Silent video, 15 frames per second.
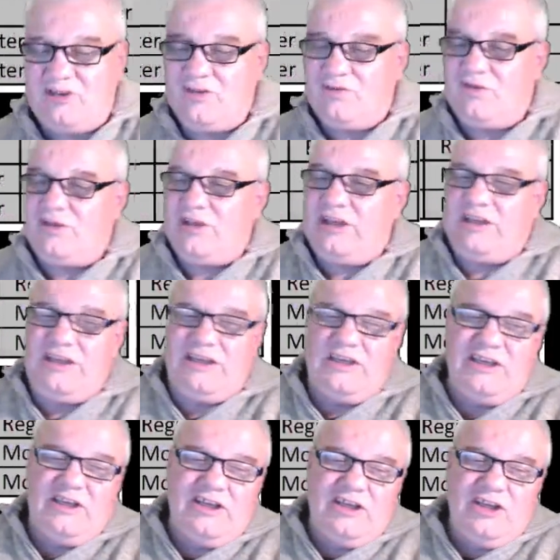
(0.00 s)
the
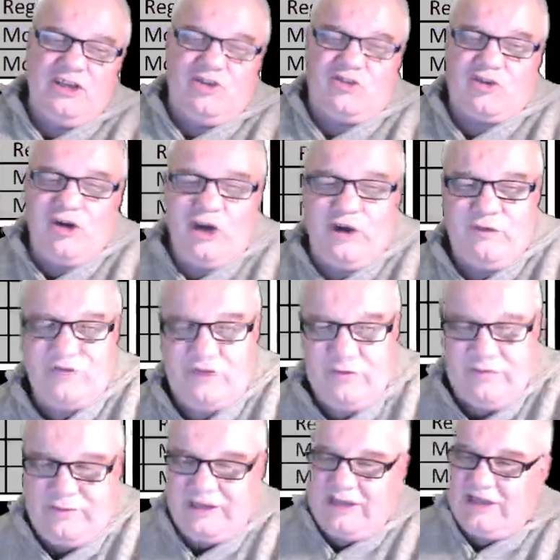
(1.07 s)
intro
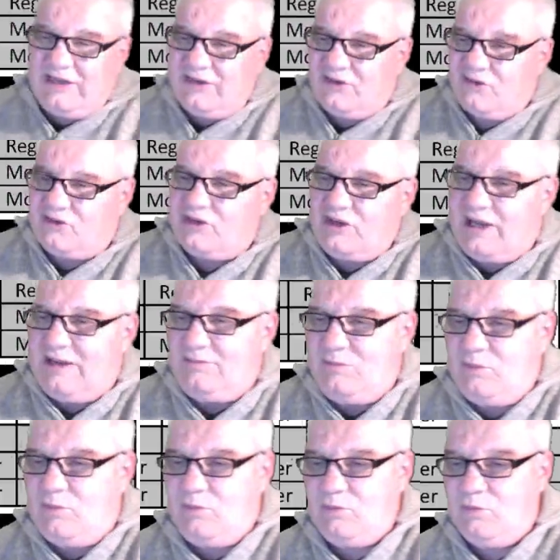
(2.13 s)
from me as
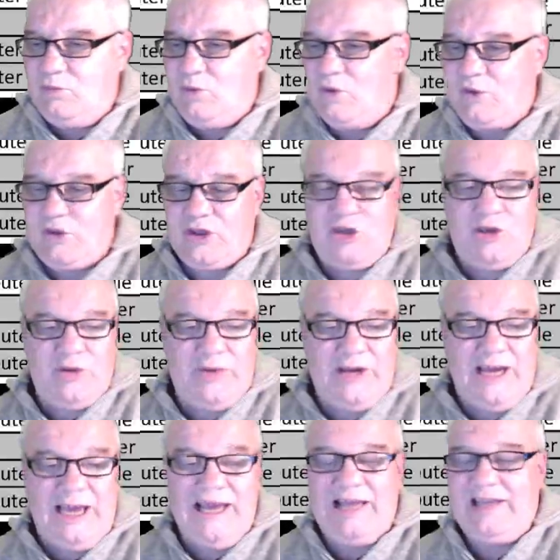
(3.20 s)
more the
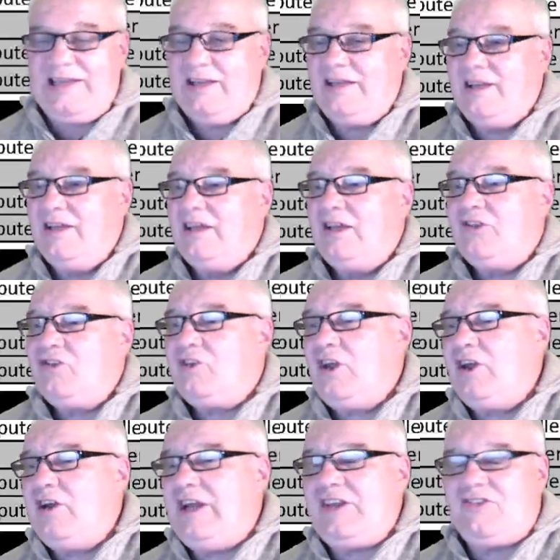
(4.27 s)
Q&A.
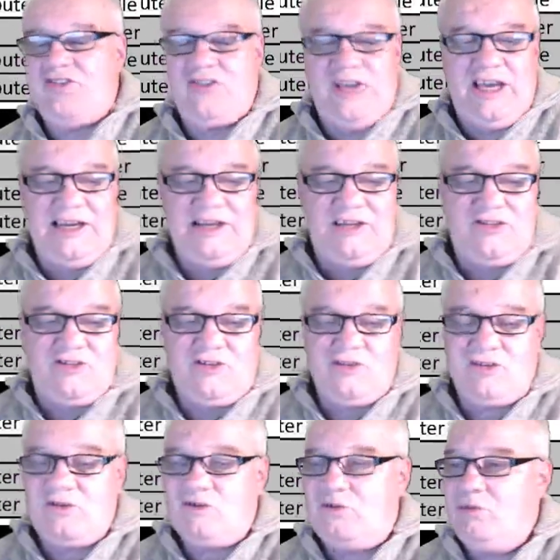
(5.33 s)
So let's
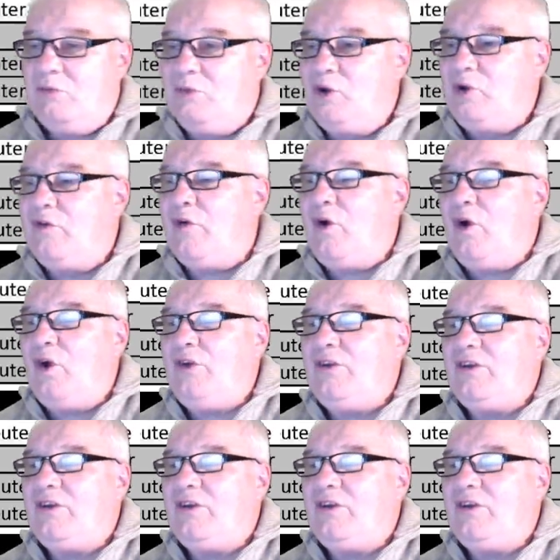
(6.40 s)
move on